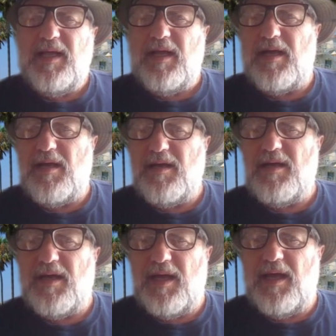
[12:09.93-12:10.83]

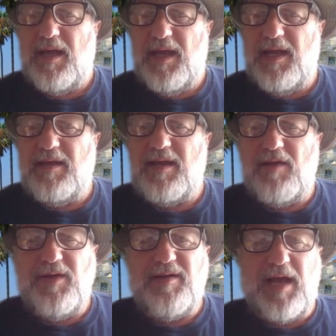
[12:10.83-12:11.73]
And
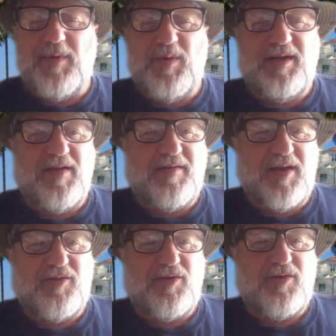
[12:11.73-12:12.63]
every time I went to the
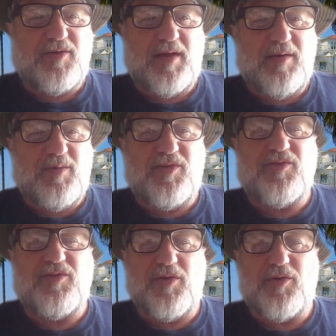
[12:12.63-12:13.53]
desert, it was a
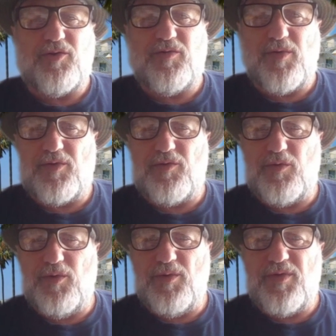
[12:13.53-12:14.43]
search for the
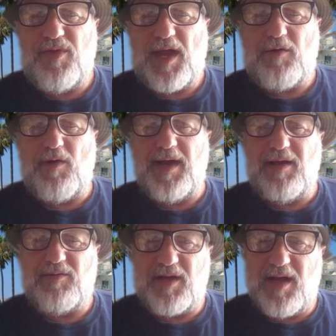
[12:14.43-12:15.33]
truth. I cried
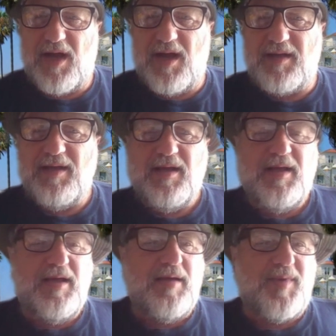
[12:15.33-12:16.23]
out to God,
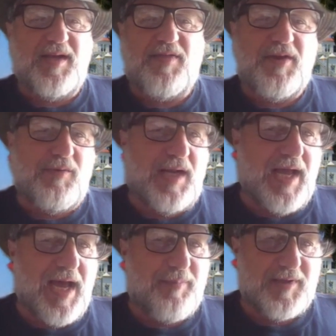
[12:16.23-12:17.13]
but nothing really
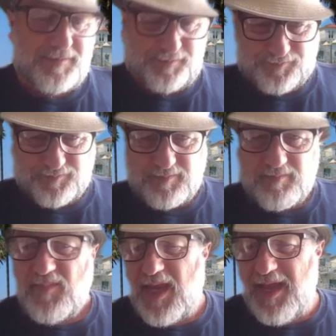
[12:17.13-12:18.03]
happened.
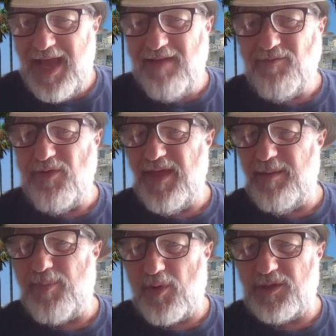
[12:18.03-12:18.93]
After the
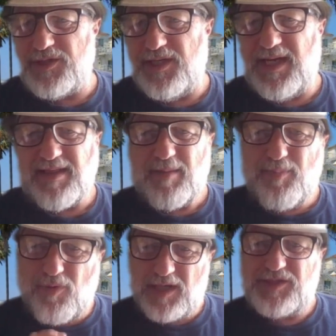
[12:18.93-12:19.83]
abortion and the
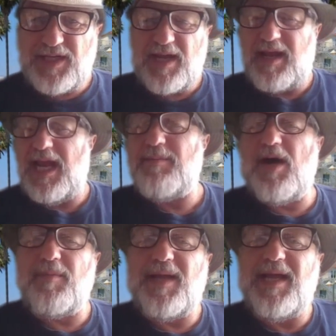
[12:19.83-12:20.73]
oppression that came
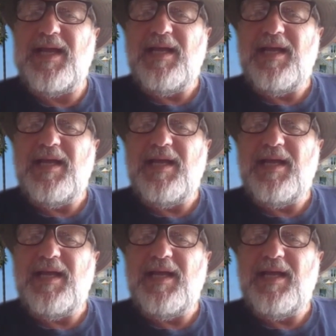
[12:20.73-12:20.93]
on me,